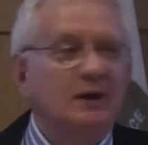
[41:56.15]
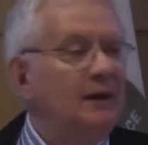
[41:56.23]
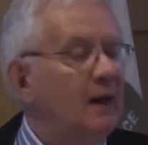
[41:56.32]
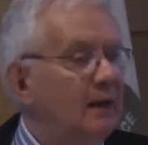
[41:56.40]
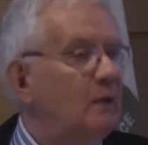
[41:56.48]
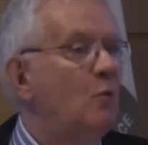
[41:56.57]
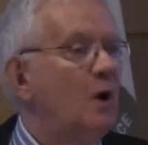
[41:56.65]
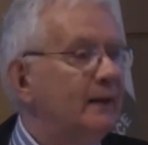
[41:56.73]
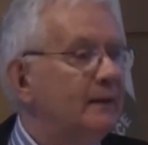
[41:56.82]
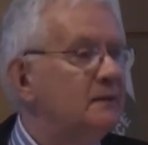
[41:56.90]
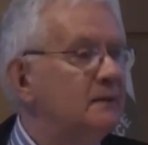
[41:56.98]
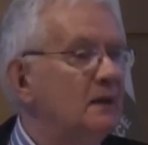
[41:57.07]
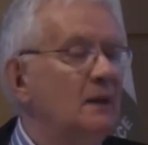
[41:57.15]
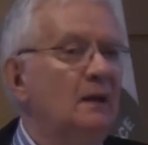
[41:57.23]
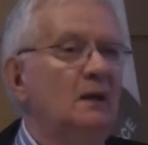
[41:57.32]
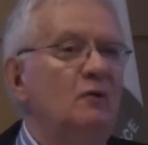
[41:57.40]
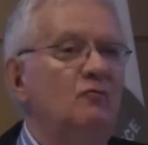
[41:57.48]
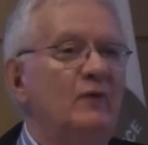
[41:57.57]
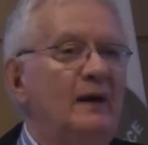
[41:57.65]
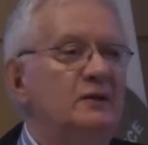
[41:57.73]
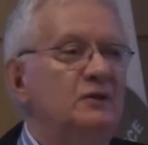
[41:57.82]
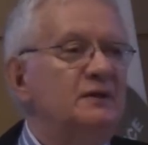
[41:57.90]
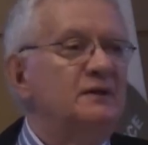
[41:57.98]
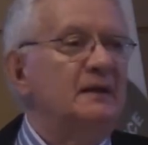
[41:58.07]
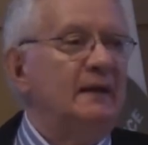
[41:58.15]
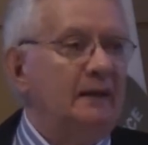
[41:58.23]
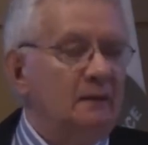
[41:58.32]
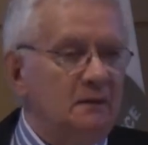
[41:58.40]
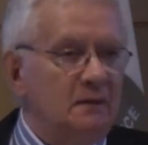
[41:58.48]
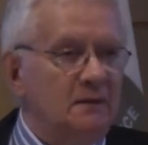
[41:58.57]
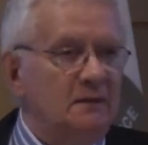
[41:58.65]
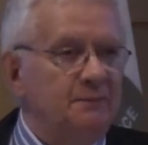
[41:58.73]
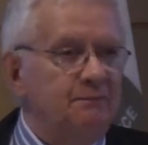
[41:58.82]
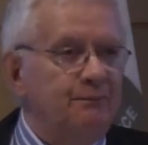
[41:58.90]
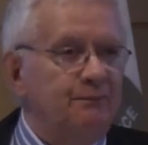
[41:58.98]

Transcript: and likewise religious leaders.